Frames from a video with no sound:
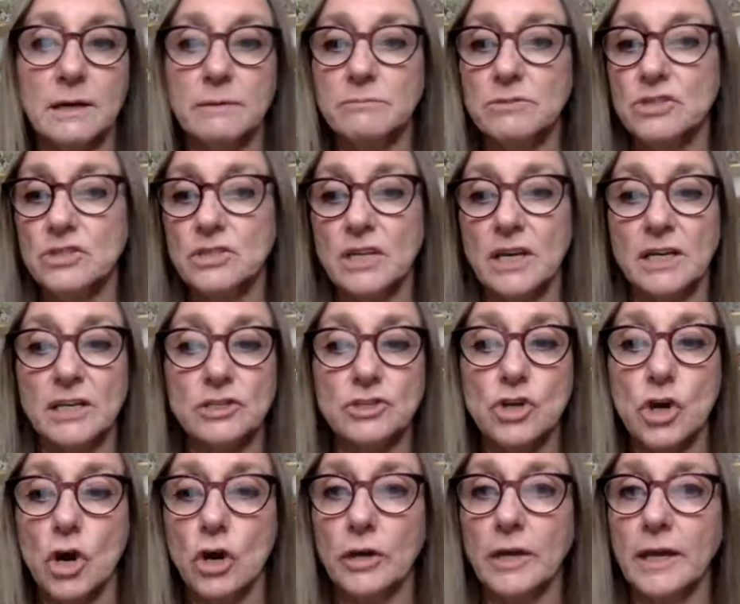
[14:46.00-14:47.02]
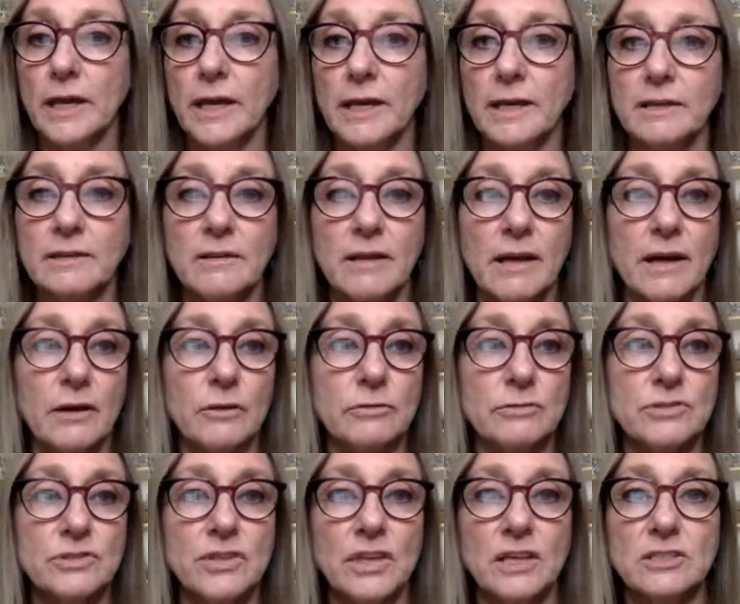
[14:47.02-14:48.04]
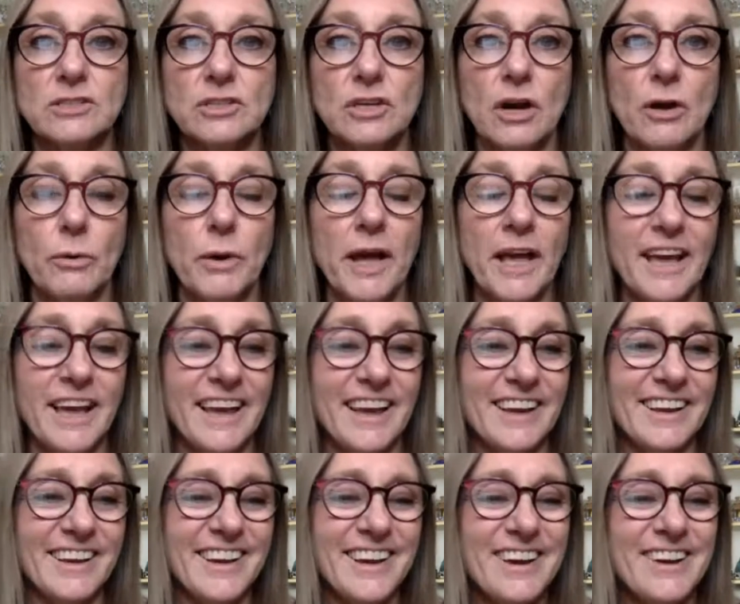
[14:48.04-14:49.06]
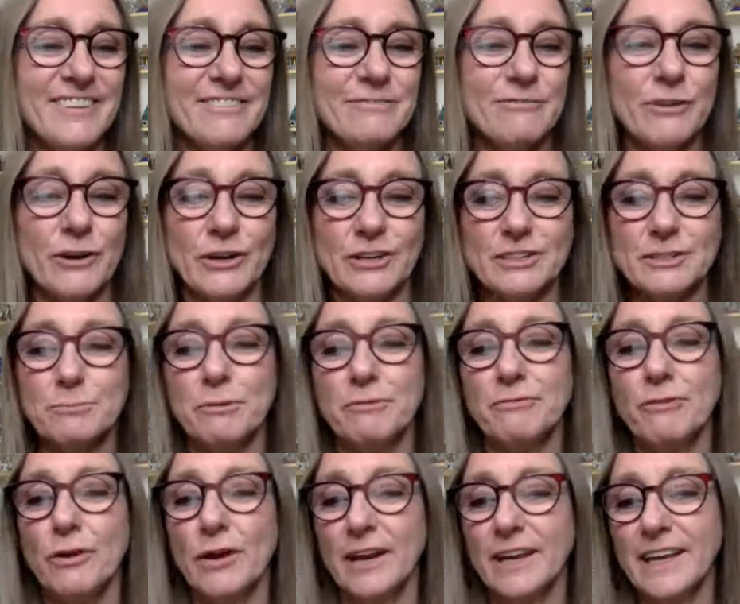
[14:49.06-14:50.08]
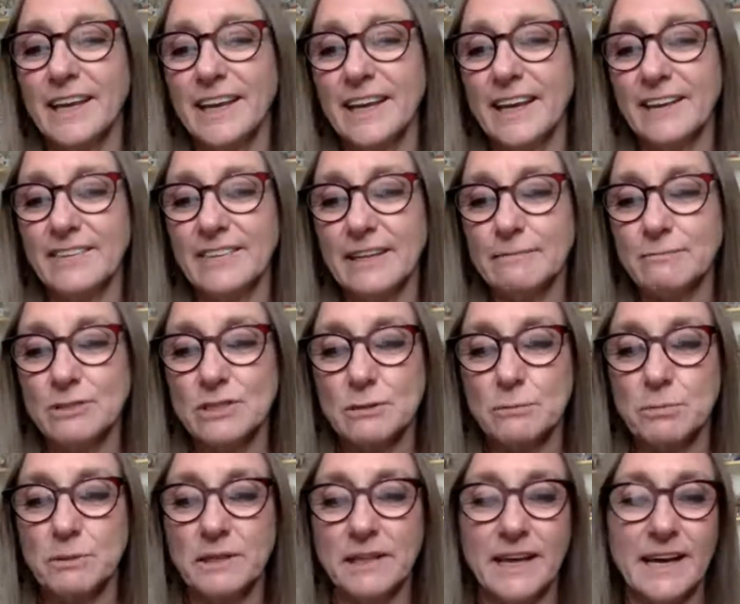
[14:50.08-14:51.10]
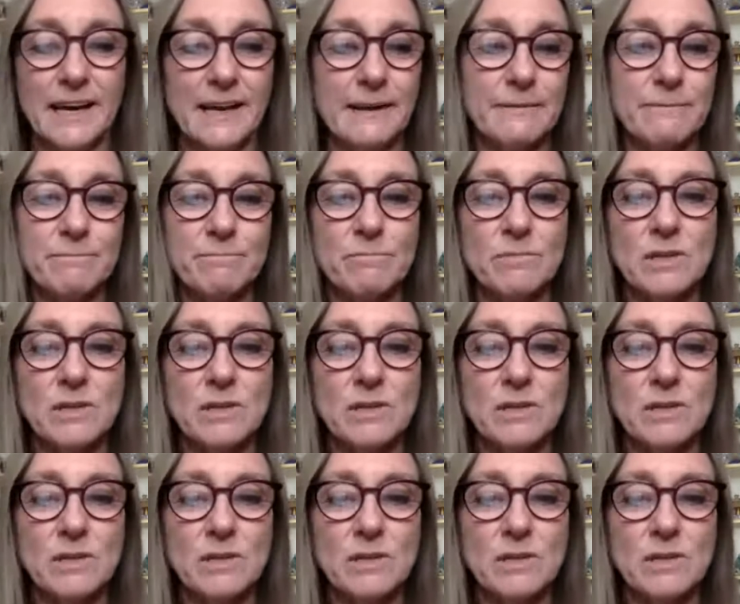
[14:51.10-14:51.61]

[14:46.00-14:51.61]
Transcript: just kind of talking, how's things going first before I can get them to play.